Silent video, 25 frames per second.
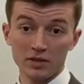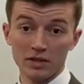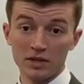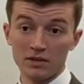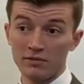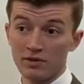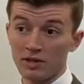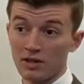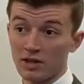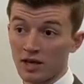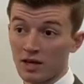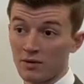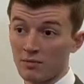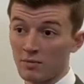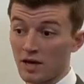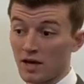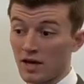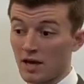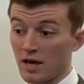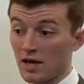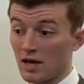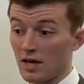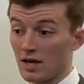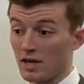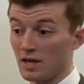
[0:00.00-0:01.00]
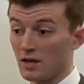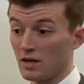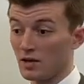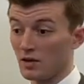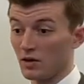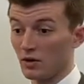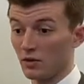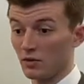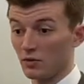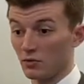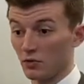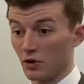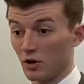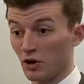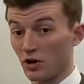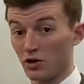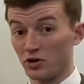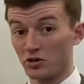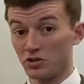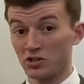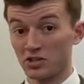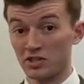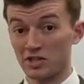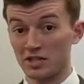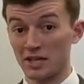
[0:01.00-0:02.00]
giving them a
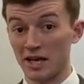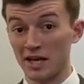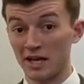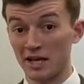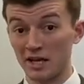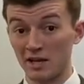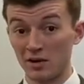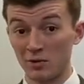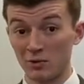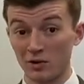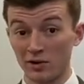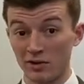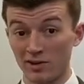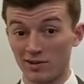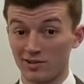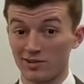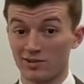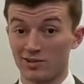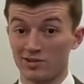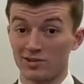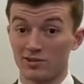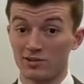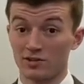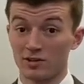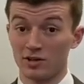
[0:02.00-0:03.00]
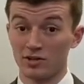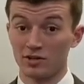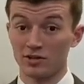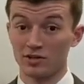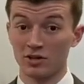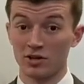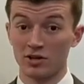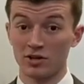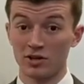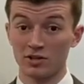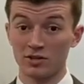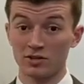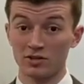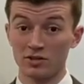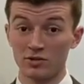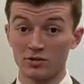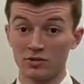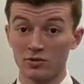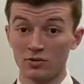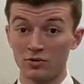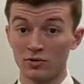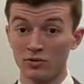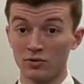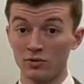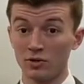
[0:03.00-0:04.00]
rehearsed setting where they're starting
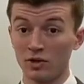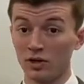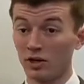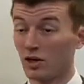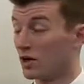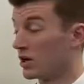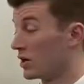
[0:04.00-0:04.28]
to